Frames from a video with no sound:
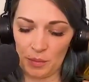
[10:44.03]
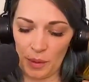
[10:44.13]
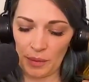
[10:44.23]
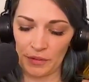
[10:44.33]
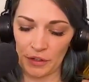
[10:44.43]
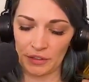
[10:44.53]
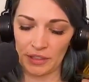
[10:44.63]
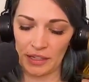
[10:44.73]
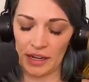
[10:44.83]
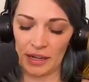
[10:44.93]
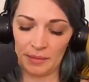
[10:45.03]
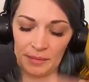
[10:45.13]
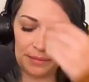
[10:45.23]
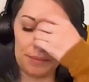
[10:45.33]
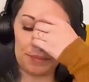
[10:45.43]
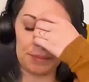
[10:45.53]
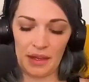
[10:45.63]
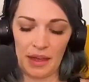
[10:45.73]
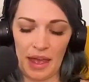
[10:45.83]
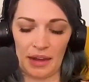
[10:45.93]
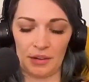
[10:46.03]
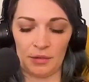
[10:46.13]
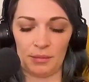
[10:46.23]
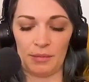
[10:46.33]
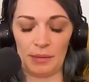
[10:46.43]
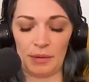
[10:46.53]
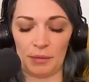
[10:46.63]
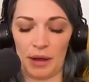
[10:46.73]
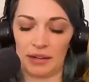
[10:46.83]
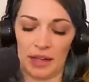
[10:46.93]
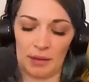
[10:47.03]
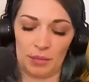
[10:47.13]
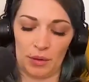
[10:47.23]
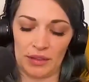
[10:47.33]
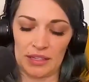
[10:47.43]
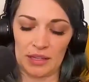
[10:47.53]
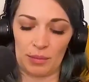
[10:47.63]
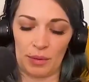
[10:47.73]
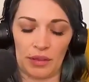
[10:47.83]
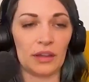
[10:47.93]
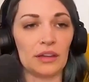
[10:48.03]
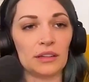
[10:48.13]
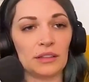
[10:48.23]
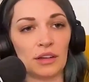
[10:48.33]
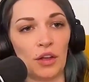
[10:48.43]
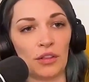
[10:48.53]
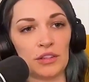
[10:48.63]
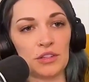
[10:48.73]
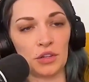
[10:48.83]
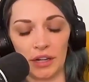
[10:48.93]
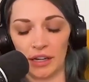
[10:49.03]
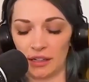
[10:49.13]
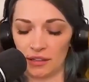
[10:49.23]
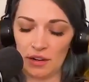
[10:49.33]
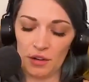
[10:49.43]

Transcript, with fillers: You probably have heard the name, and maybe Ryan can put this up on the on the screen